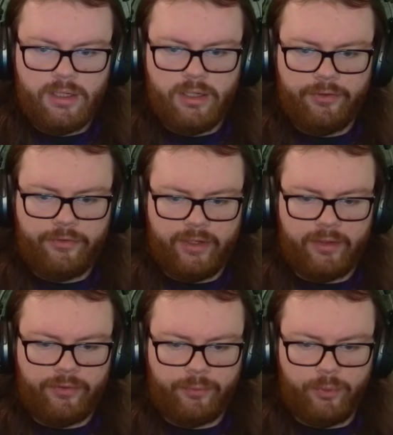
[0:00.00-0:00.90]
lost
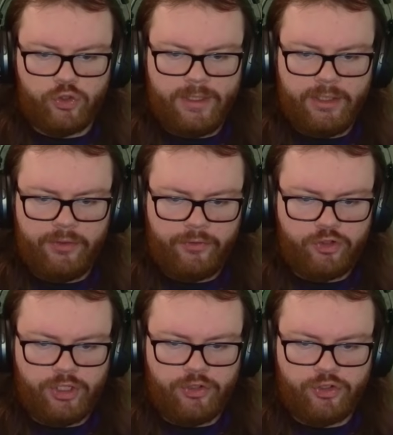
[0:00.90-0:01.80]
Seris, which means
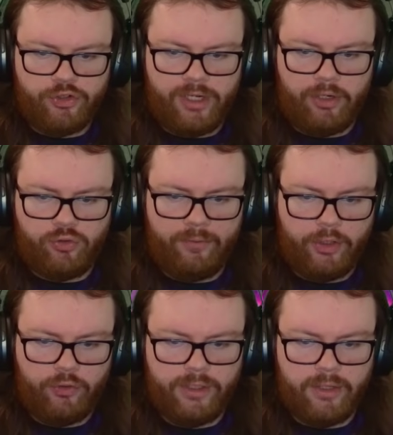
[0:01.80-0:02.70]
she's just shadow
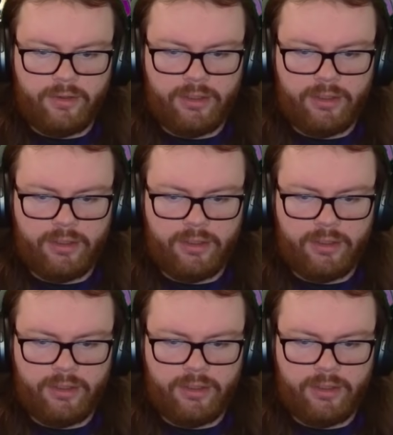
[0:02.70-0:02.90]
traveling to another.